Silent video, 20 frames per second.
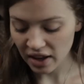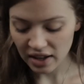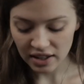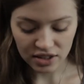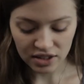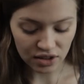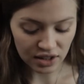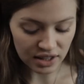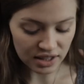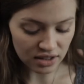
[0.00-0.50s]

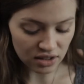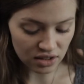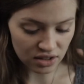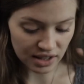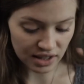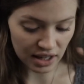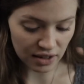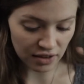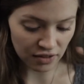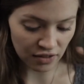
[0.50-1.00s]
So this looks
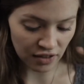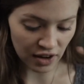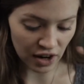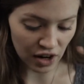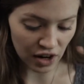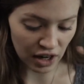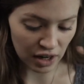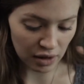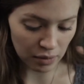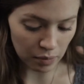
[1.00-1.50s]
like a
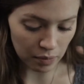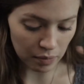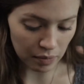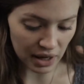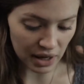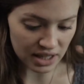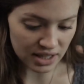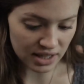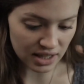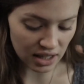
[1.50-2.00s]
very
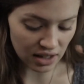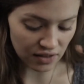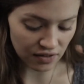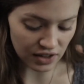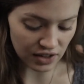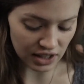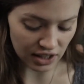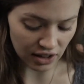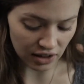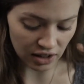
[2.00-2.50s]
basic
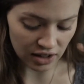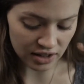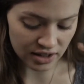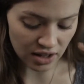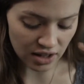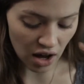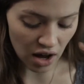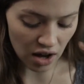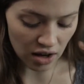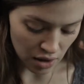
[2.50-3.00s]
vanilla
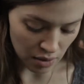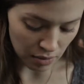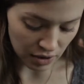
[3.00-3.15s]
sock,